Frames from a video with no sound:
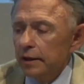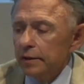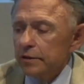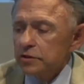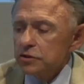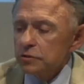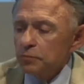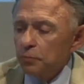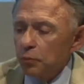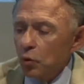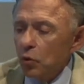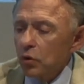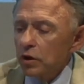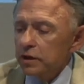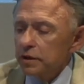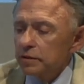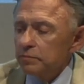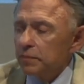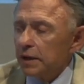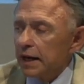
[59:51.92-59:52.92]

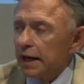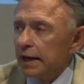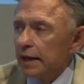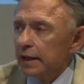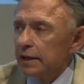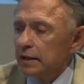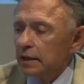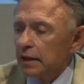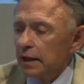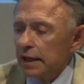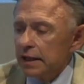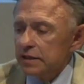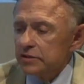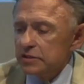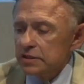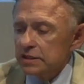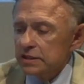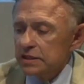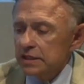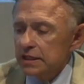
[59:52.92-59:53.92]
supported by
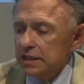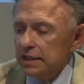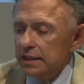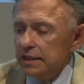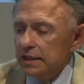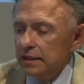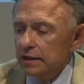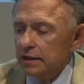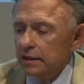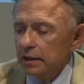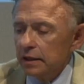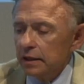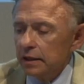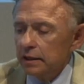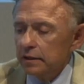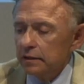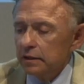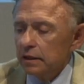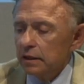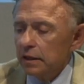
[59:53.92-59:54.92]
ICT
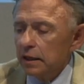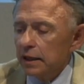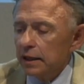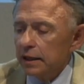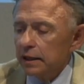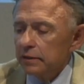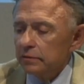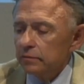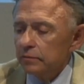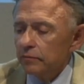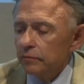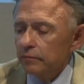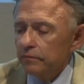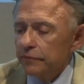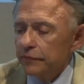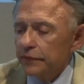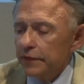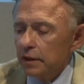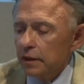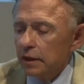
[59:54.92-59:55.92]
and uh,
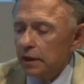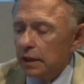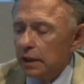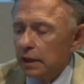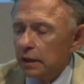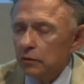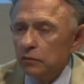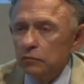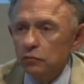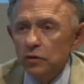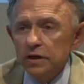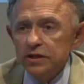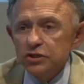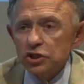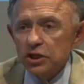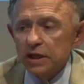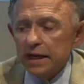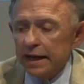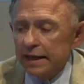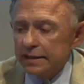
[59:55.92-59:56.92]
uh,
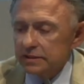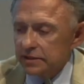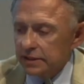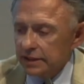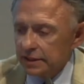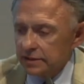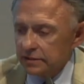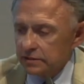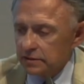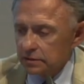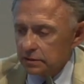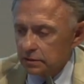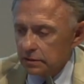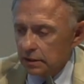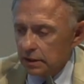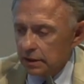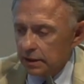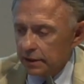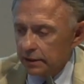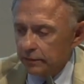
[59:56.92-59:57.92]
rich content,
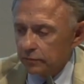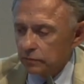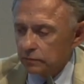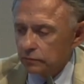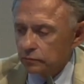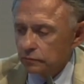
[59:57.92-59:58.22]
uh,